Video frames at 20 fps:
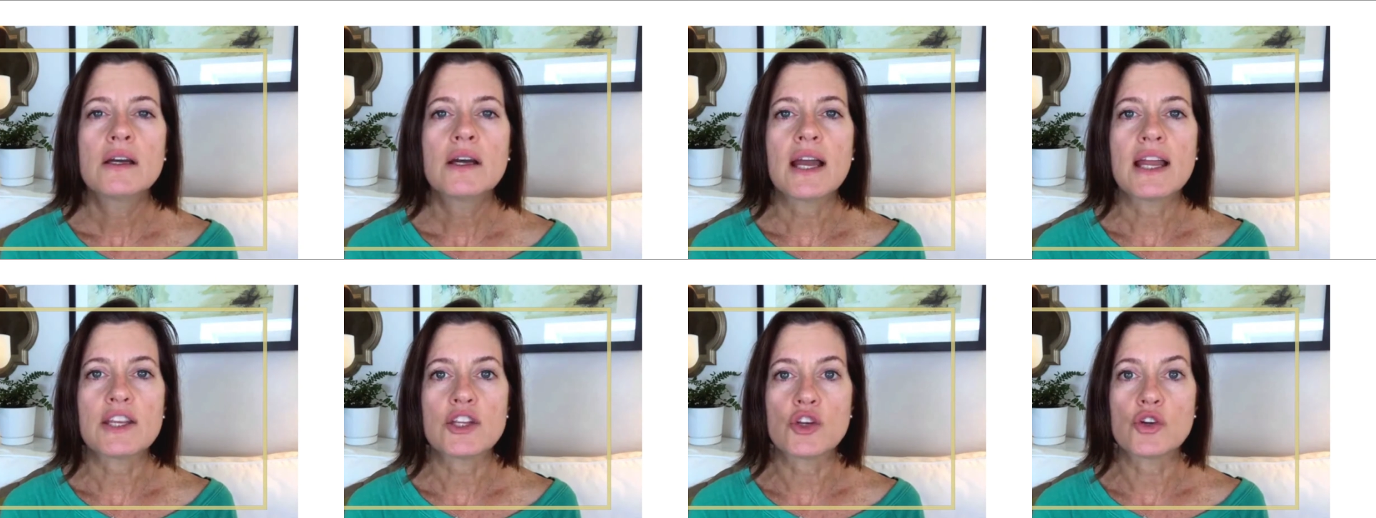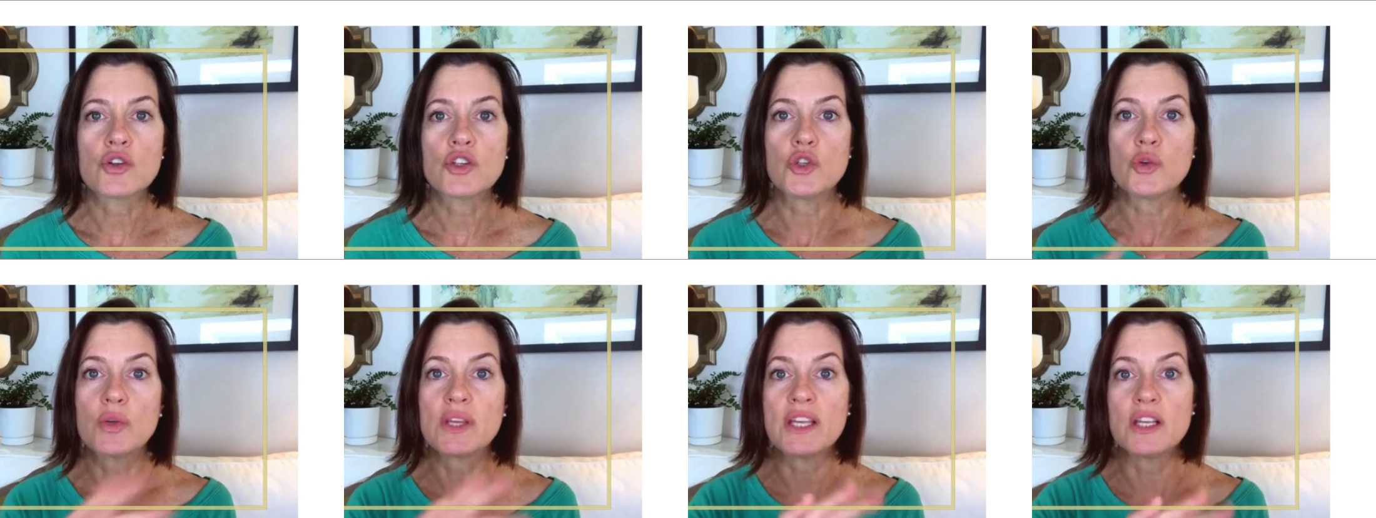And
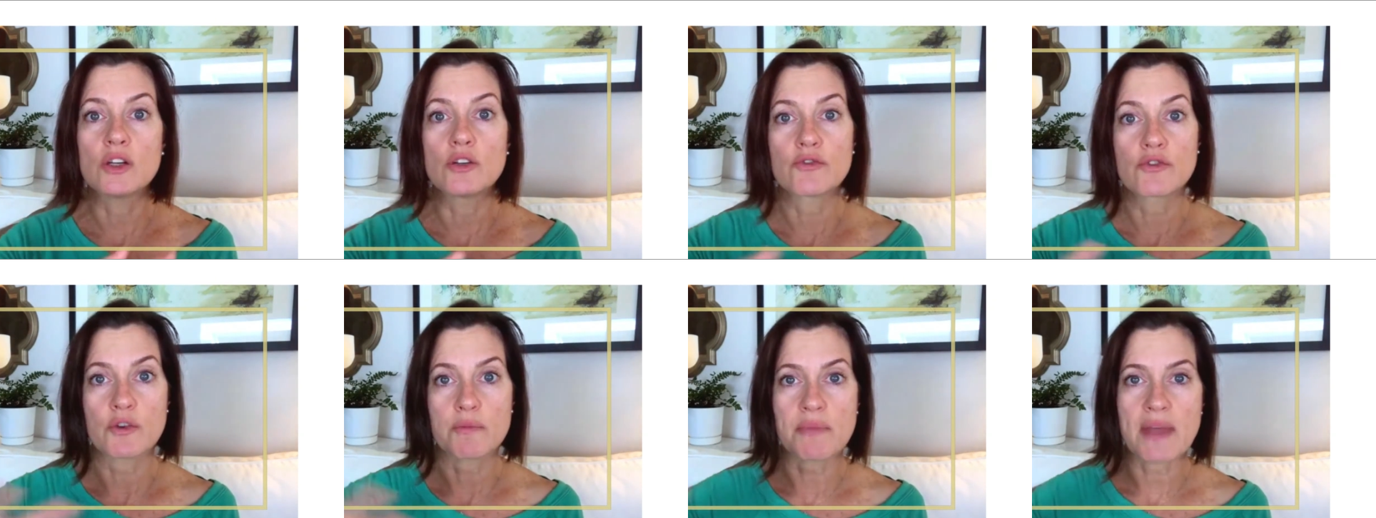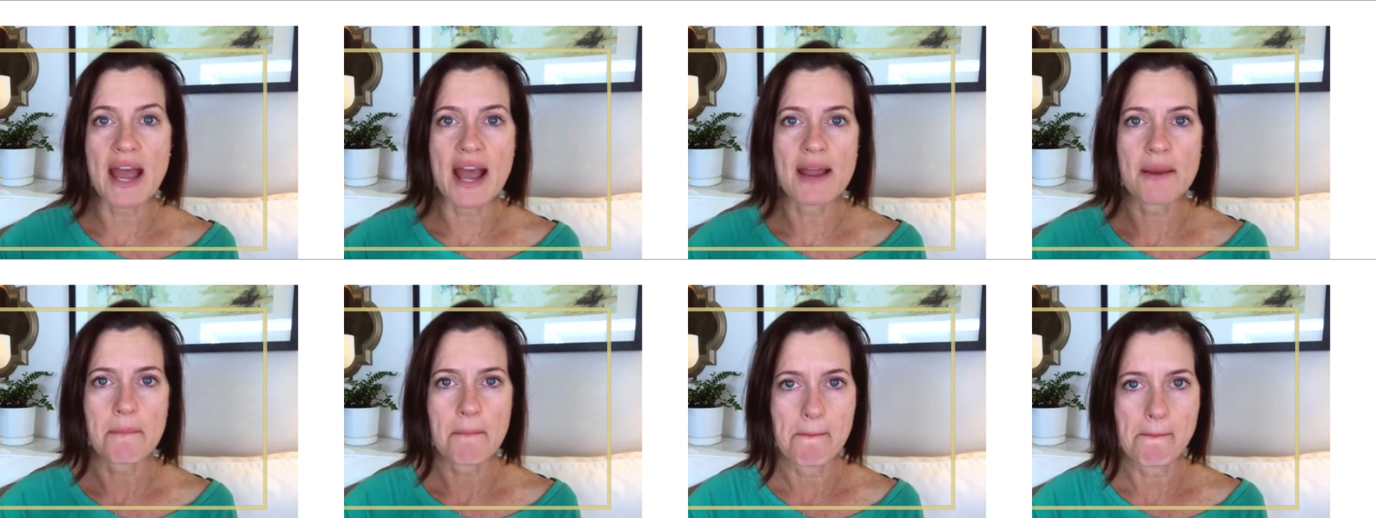you heal from
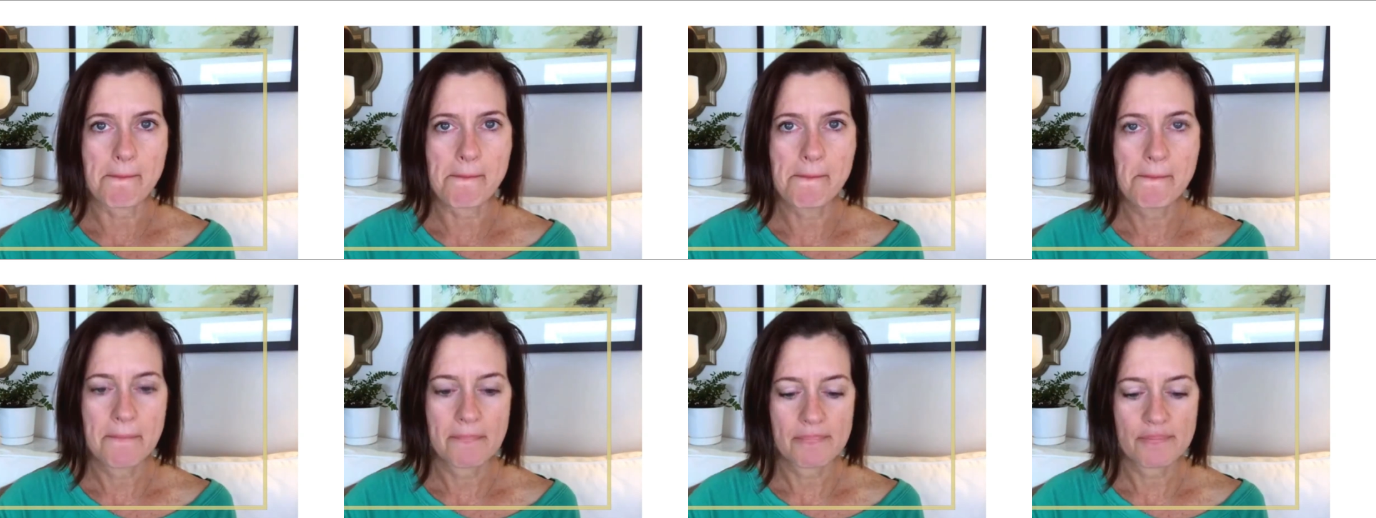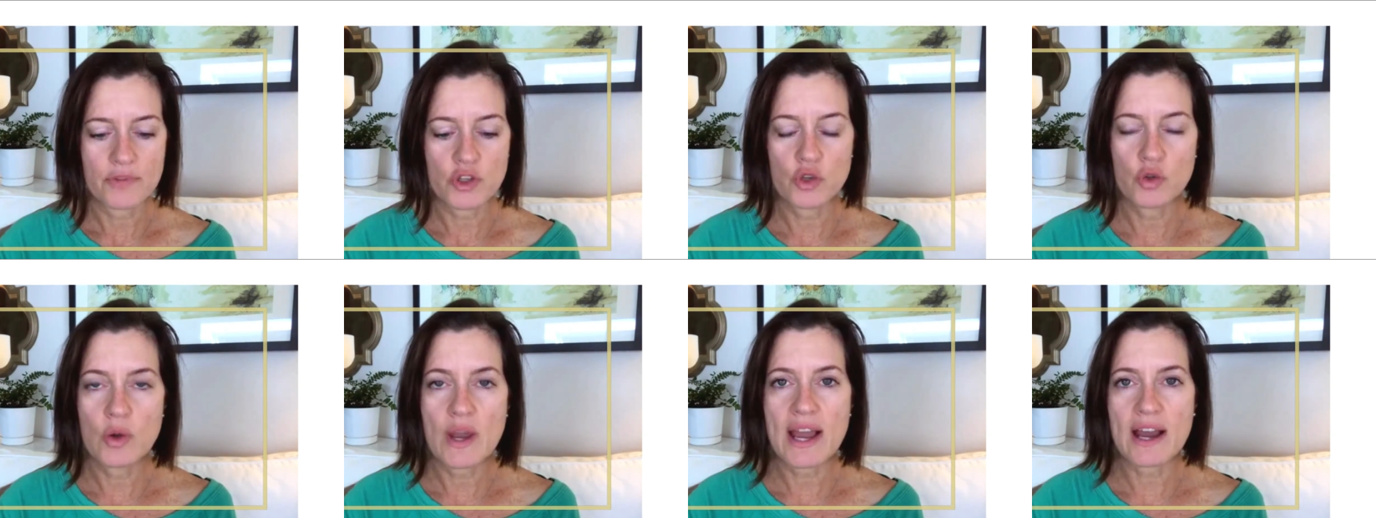that.
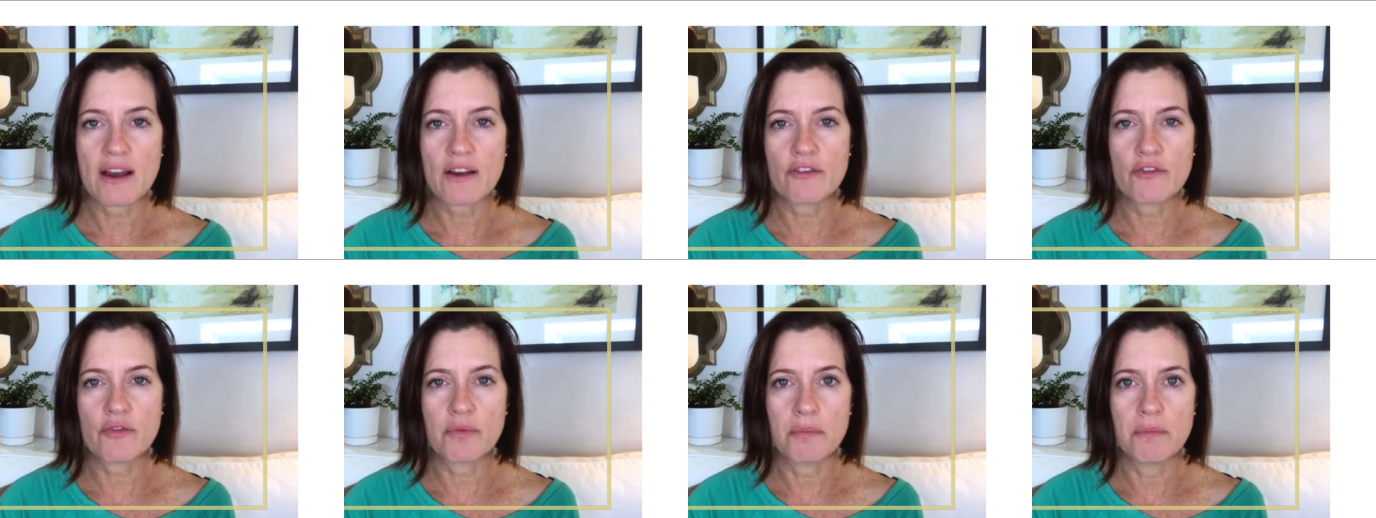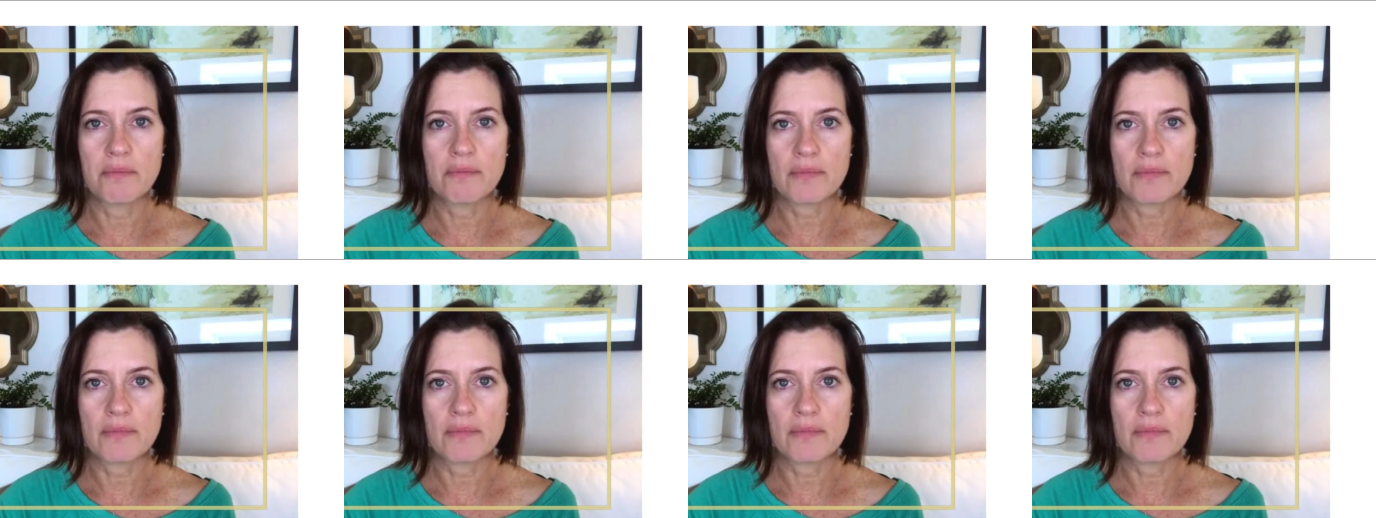You have